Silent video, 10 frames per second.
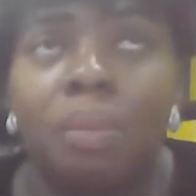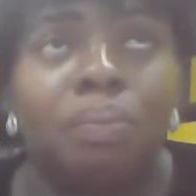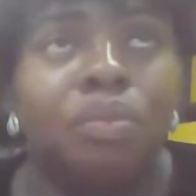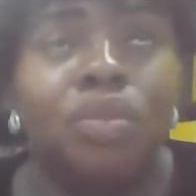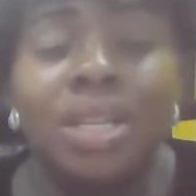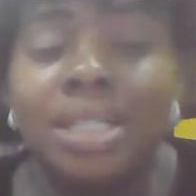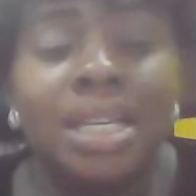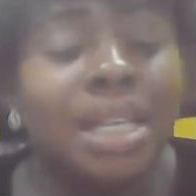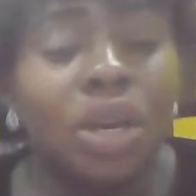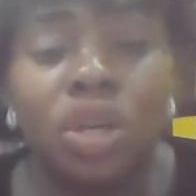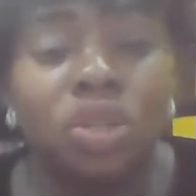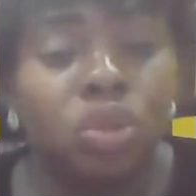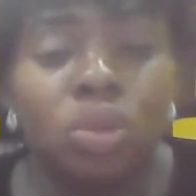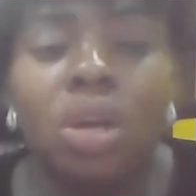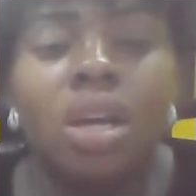reason they're going
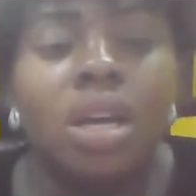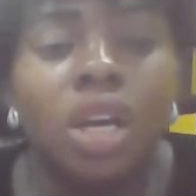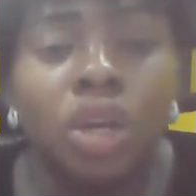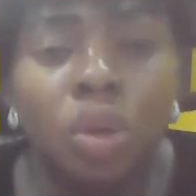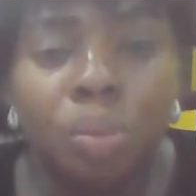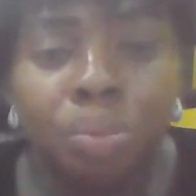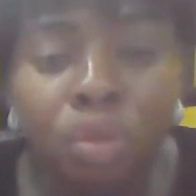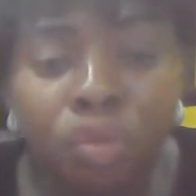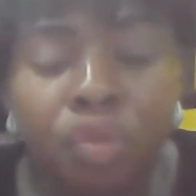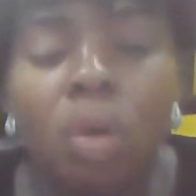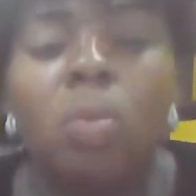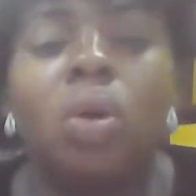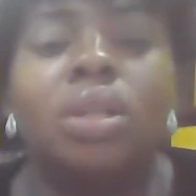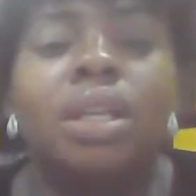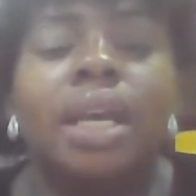to put
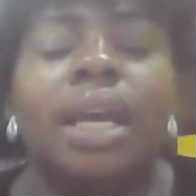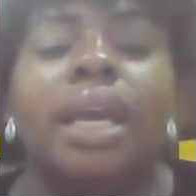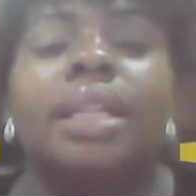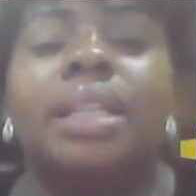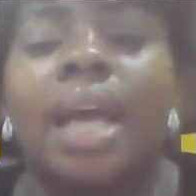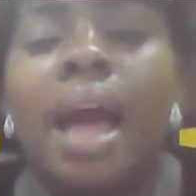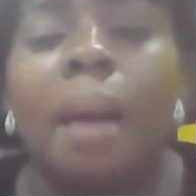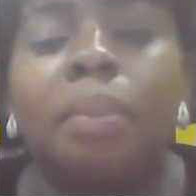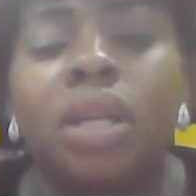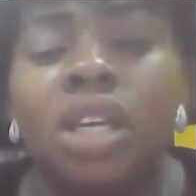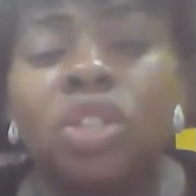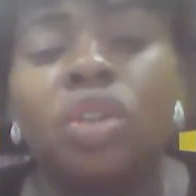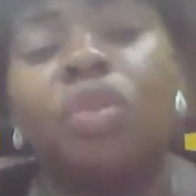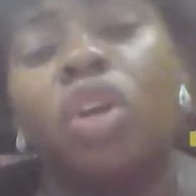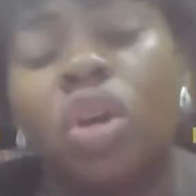forward in their
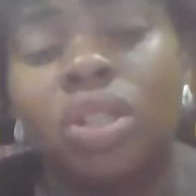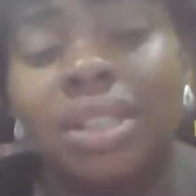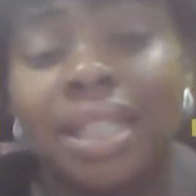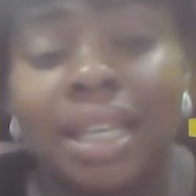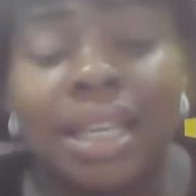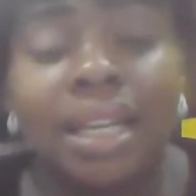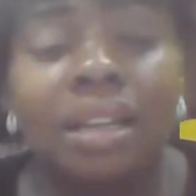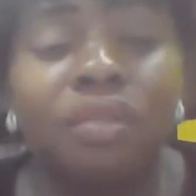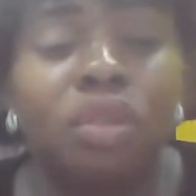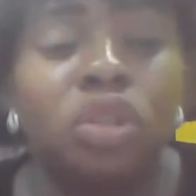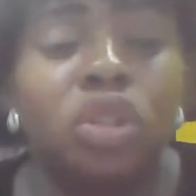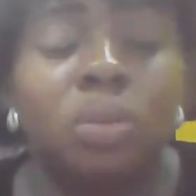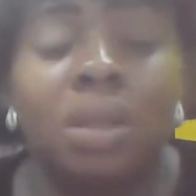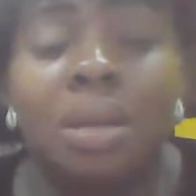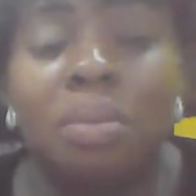application for the court to set aside the default
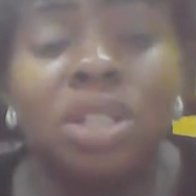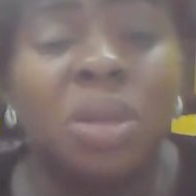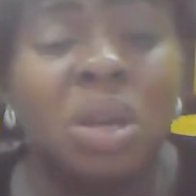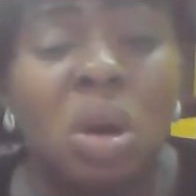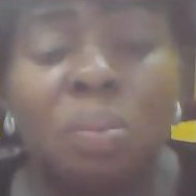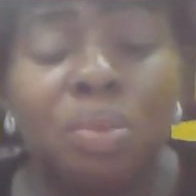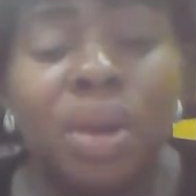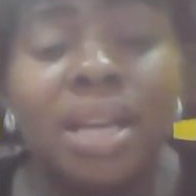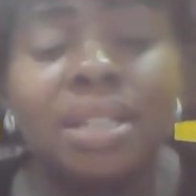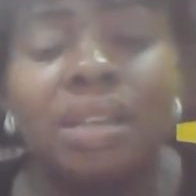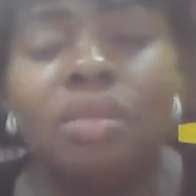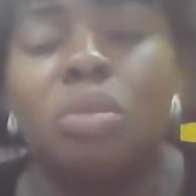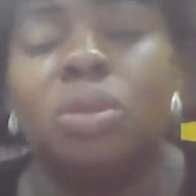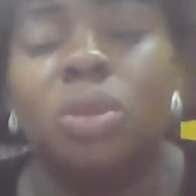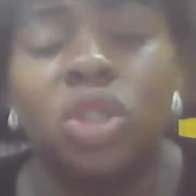judgment, it must be comprehensive, it
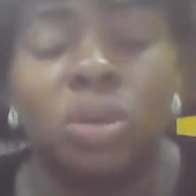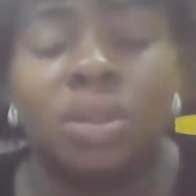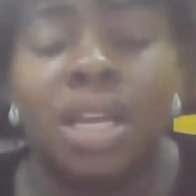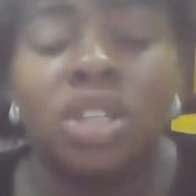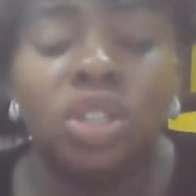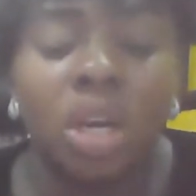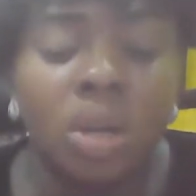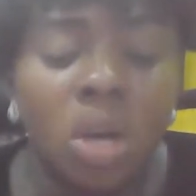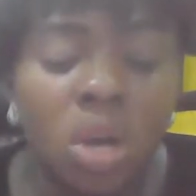must be substantial.